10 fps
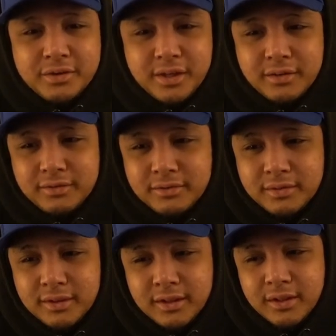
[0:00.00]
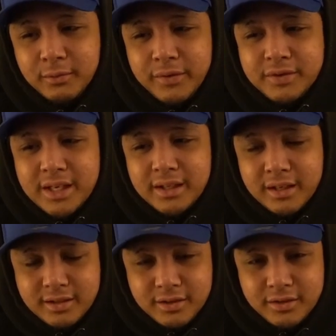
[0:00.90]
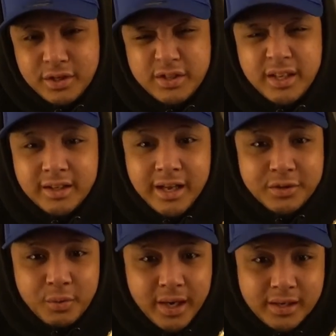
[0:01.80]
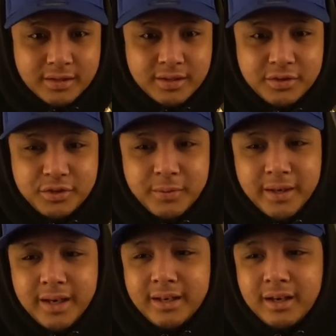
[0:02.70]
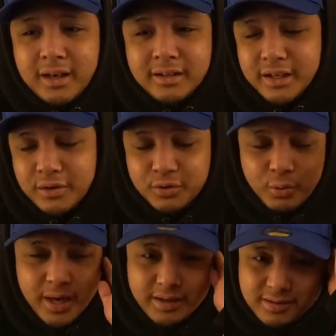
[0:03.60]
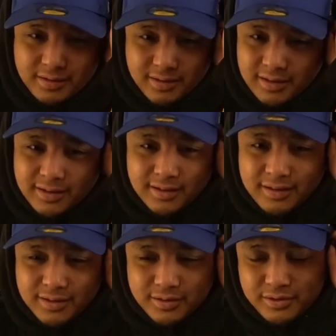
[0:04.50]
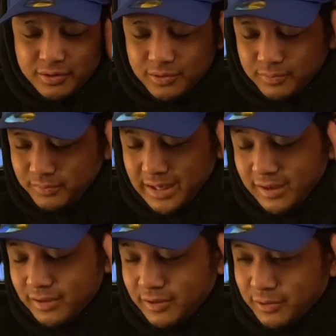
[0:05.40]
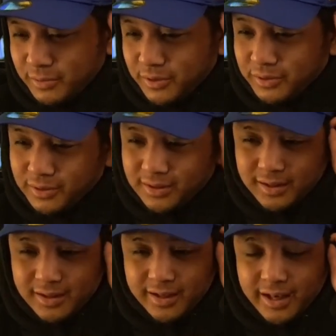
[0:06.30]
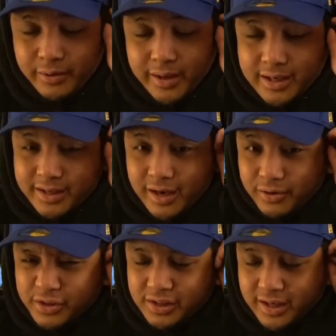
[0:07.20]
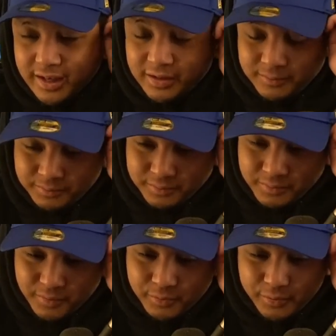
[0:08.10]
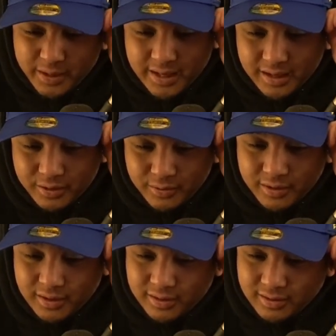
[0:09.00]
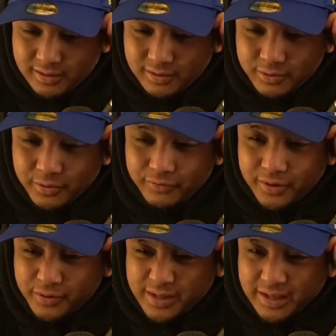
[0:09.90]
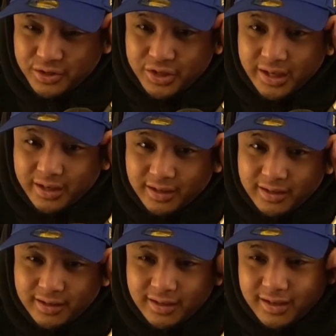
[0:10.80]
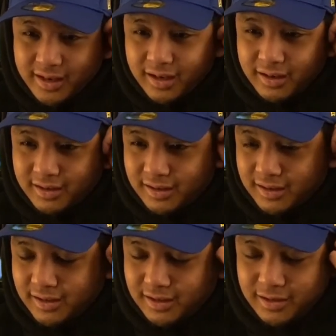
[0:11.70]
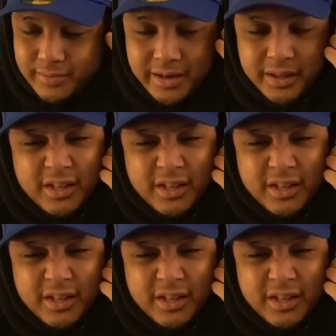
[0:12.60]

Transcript: she can literally handle 10 men by herself. We've seen this. She's done that twice. She's went incognito twice. So, I don't know, bro. Anyway, that's Carol's side. What do we got going on? Who the fuck was that chick